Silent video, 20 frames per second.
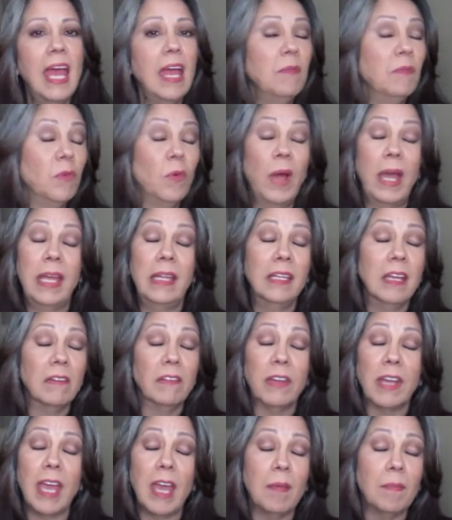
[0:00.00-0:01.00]
And weight
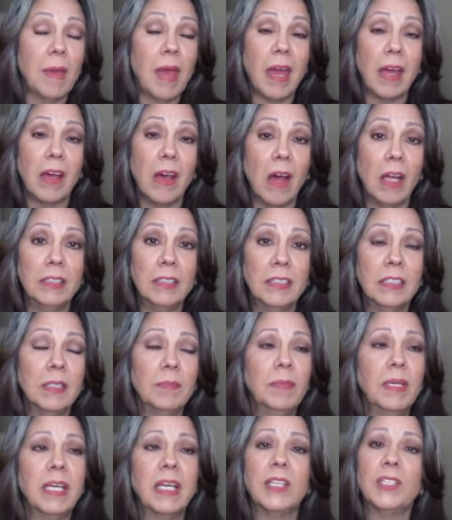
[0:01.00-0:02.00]
never came back on.
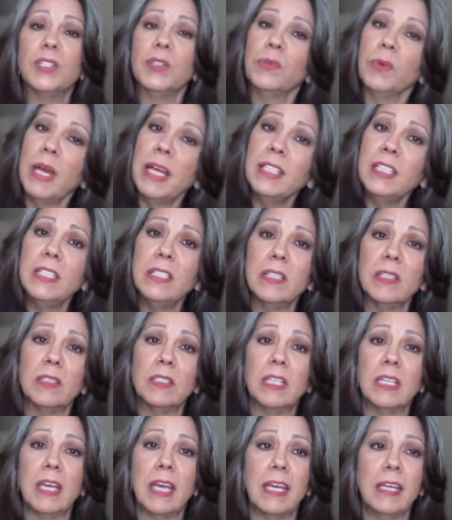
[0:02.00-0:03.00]
Because the rest of the
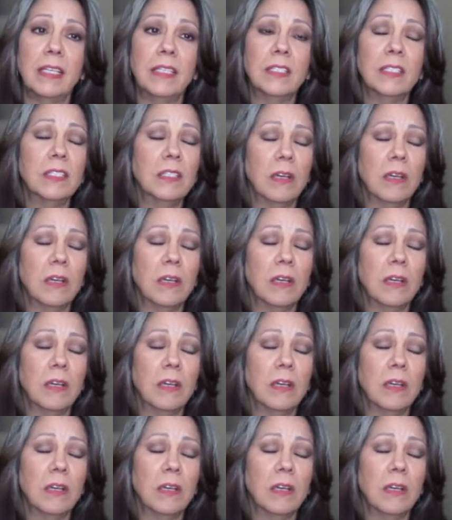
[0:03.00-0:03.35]
days,